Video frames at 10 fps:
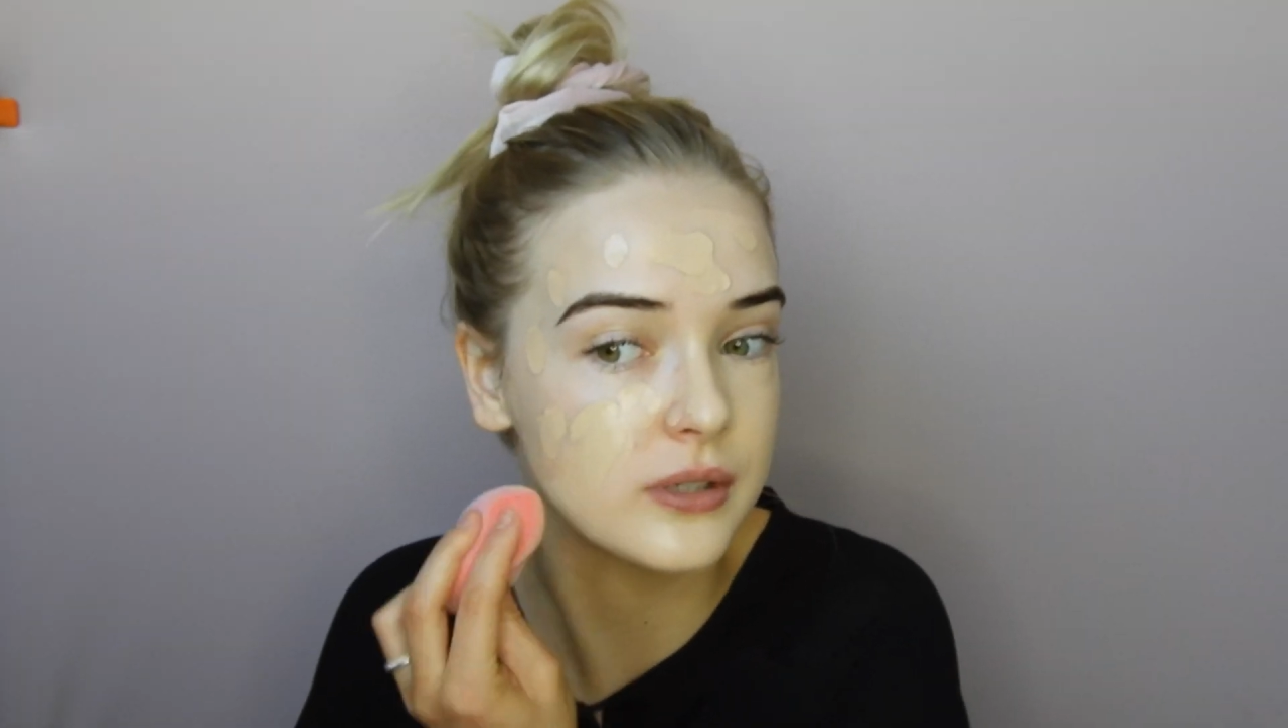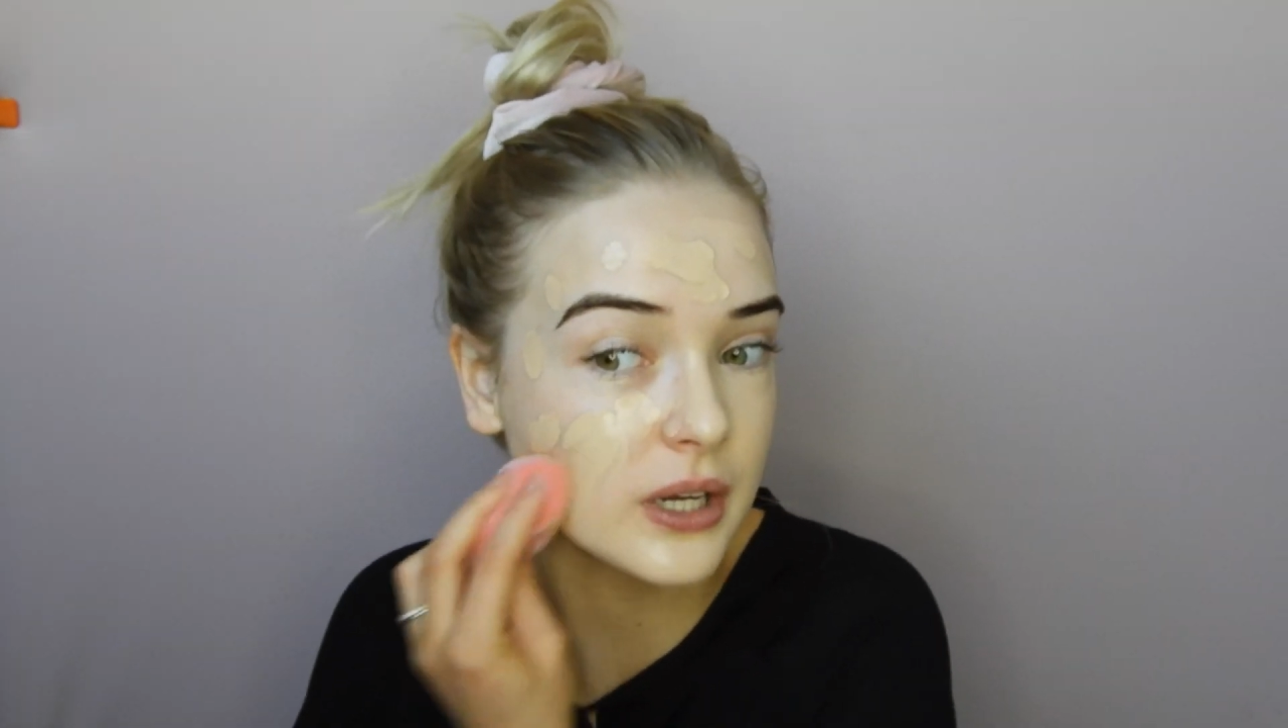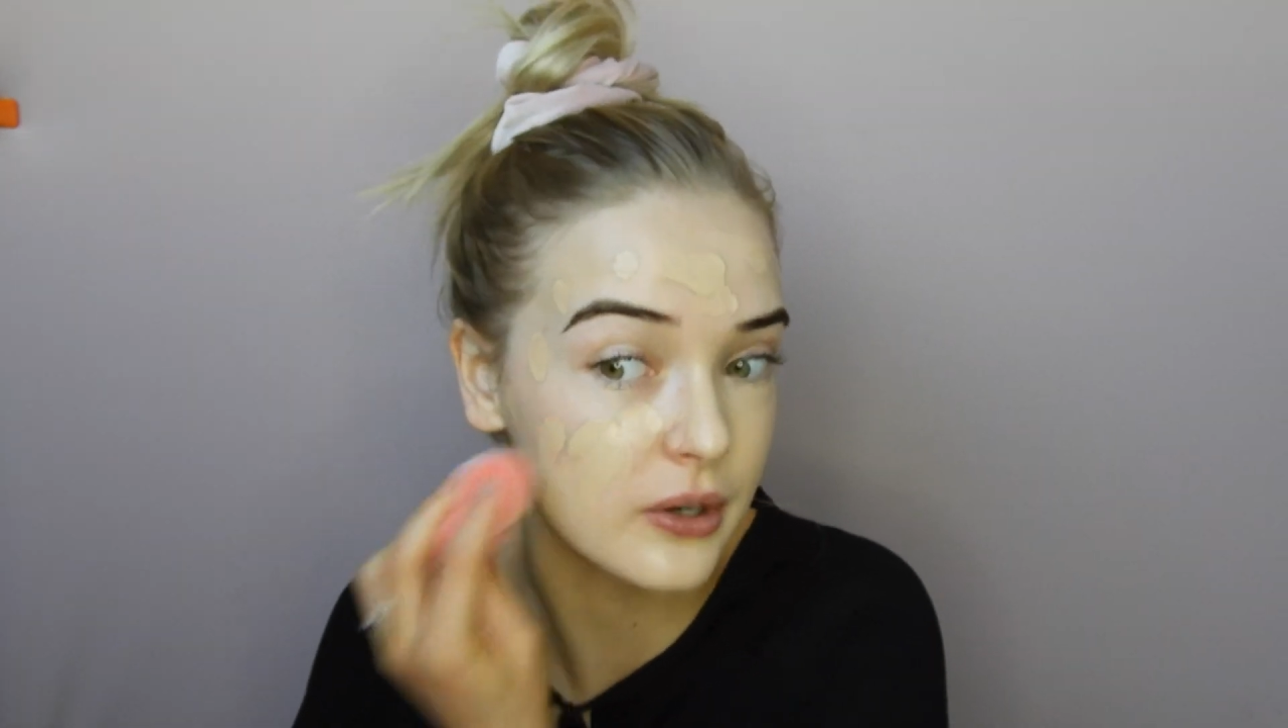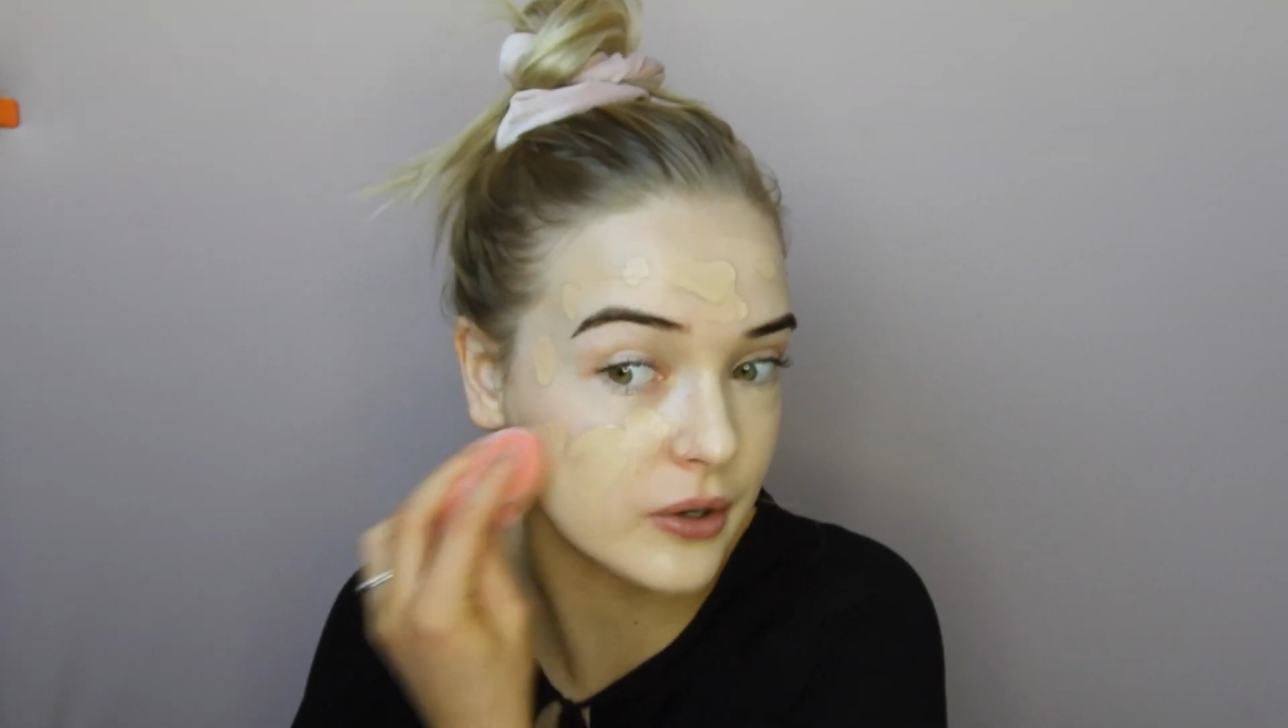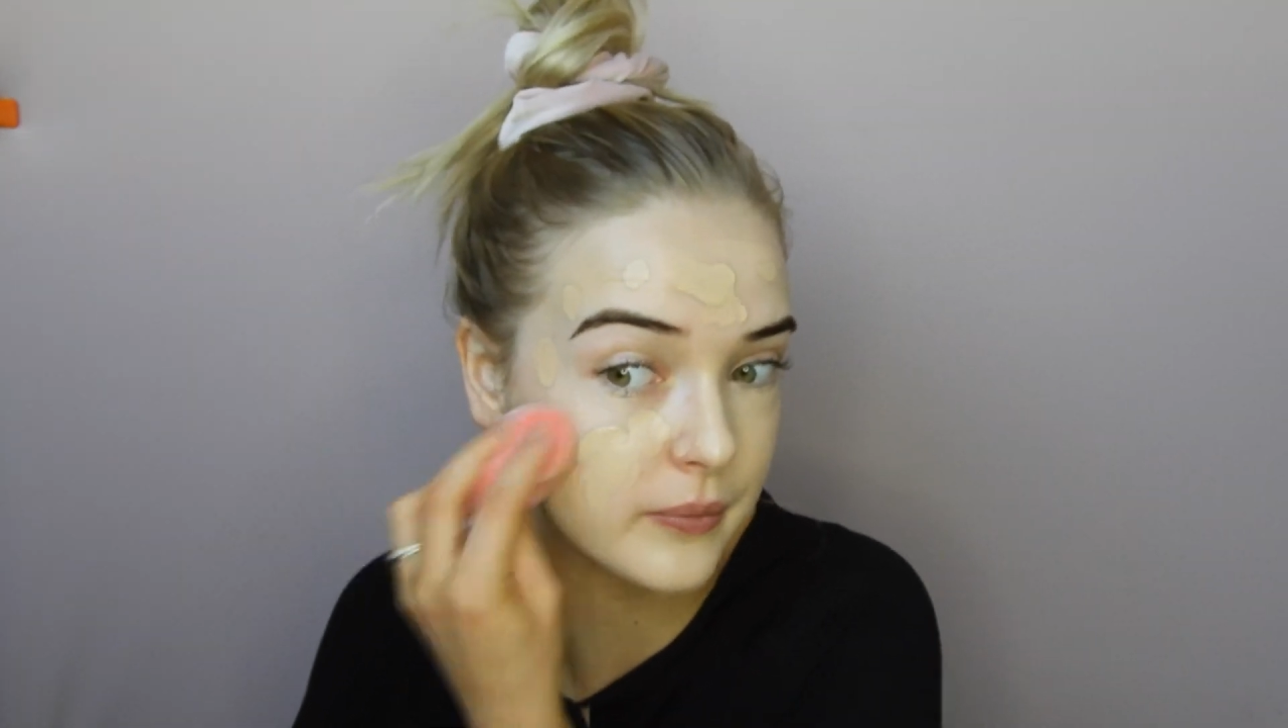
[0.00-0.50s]

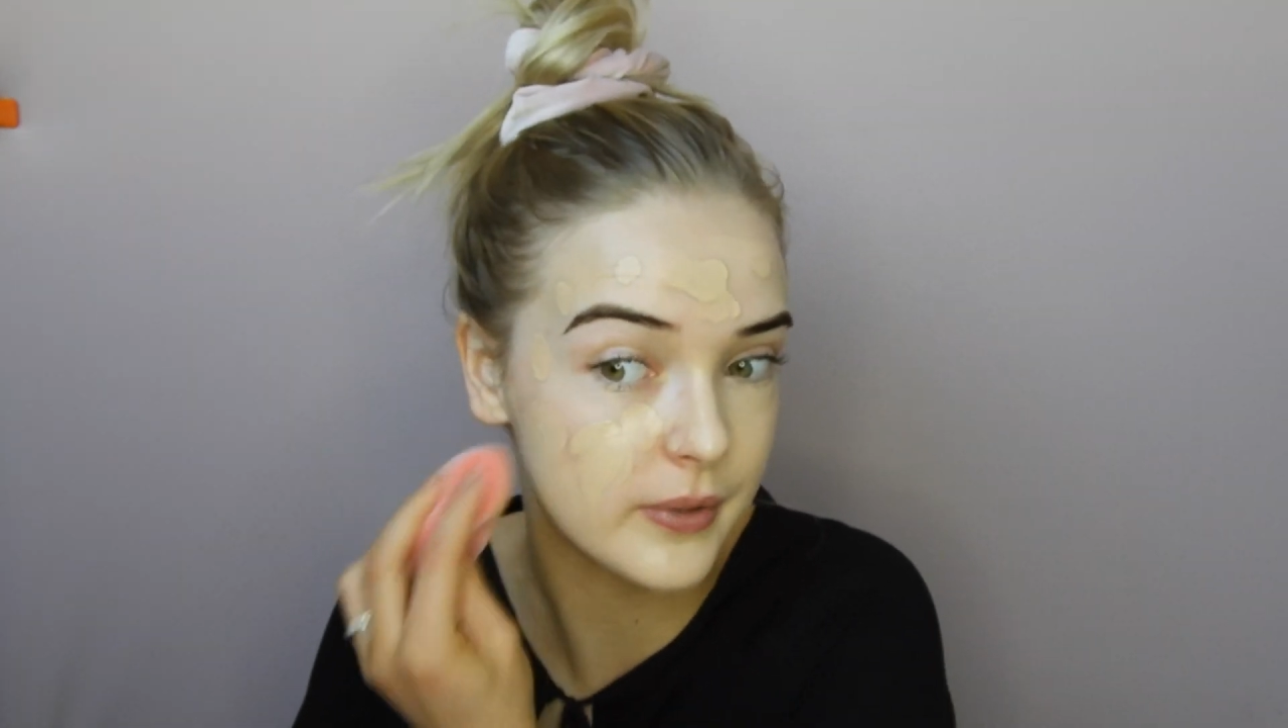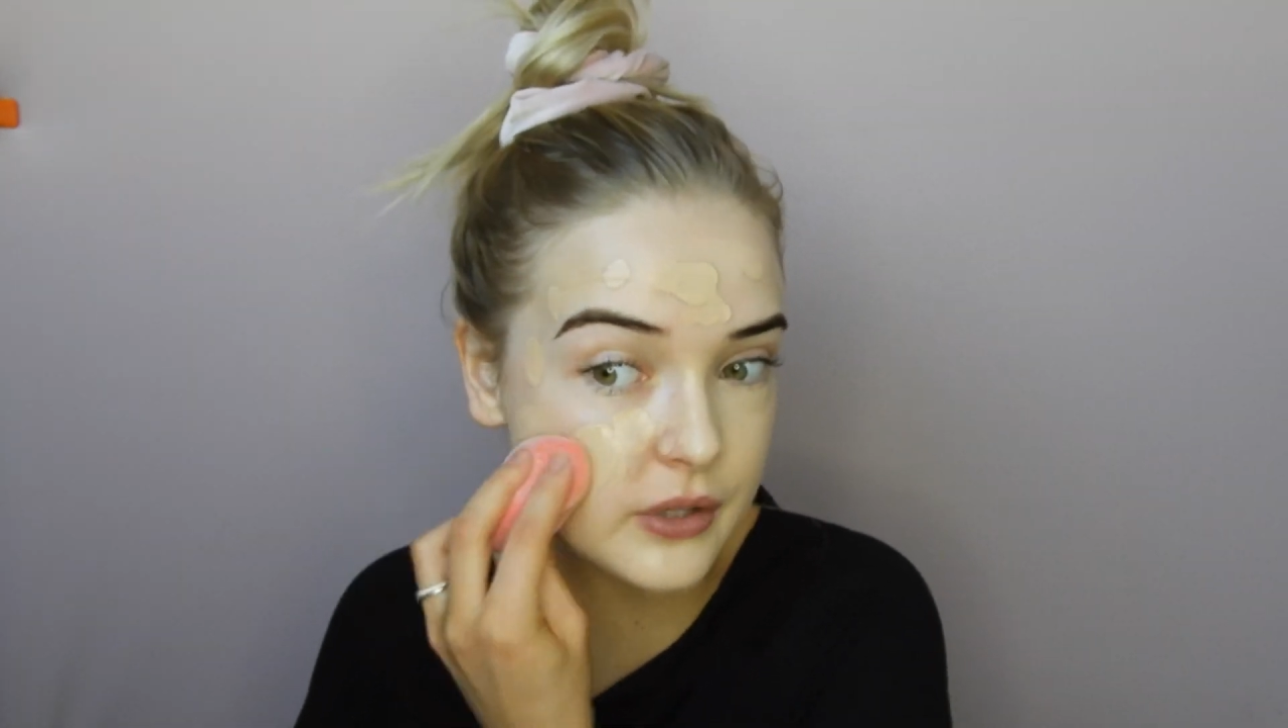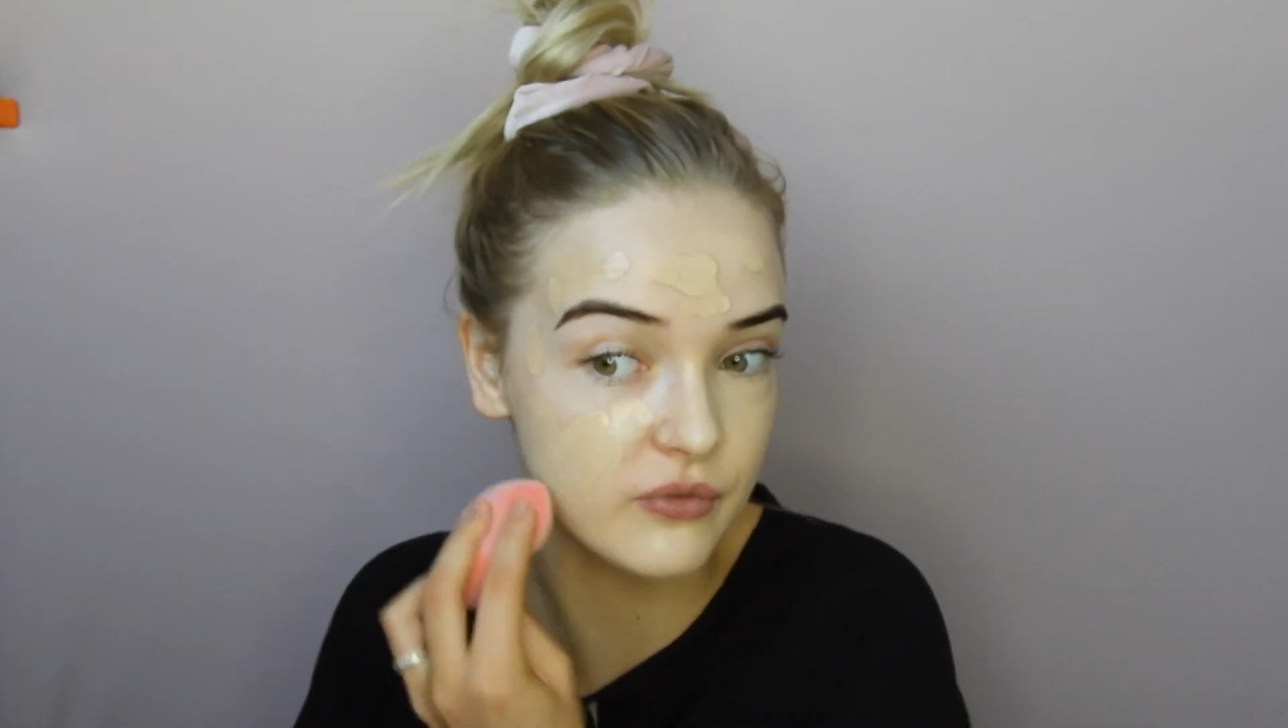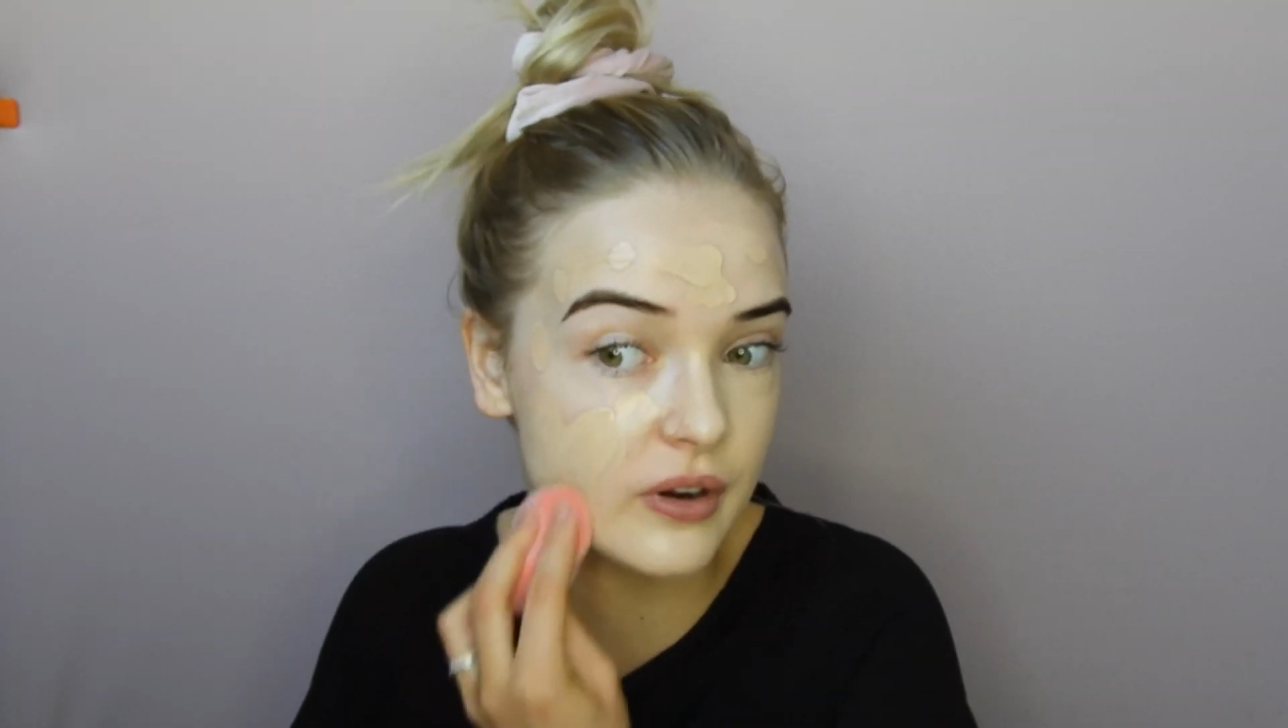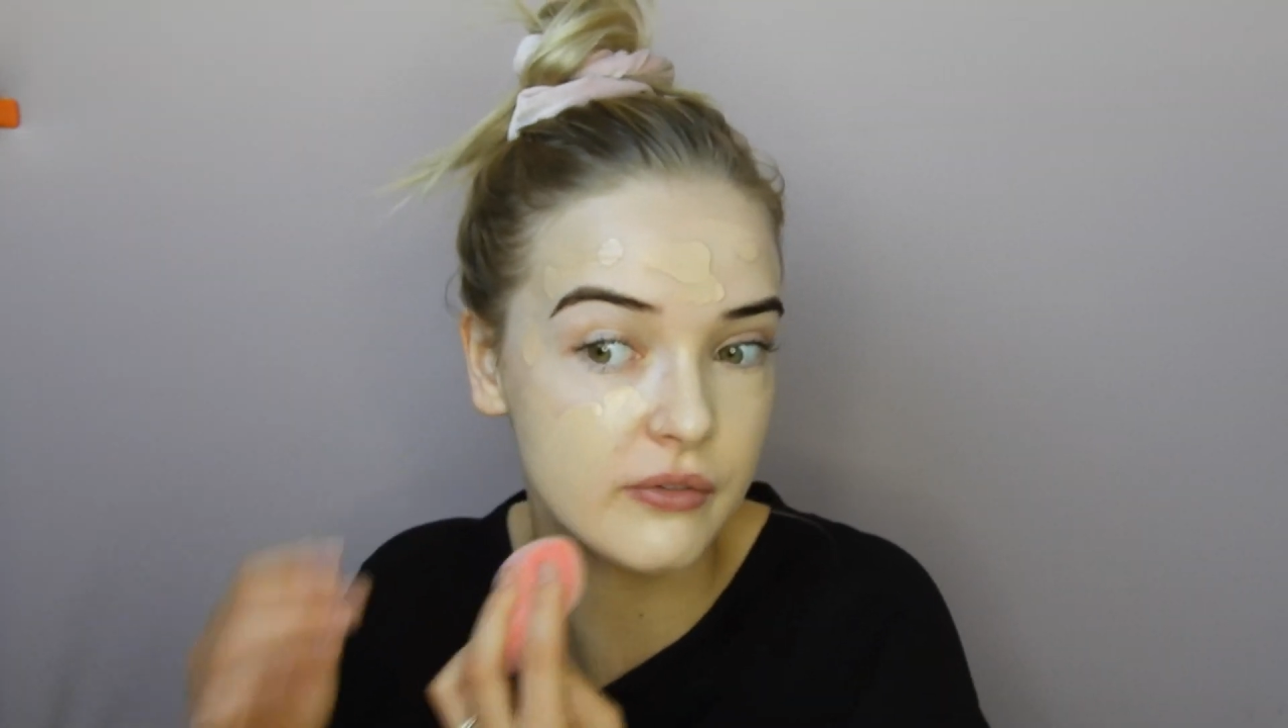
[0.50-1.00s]
much on. I don't know.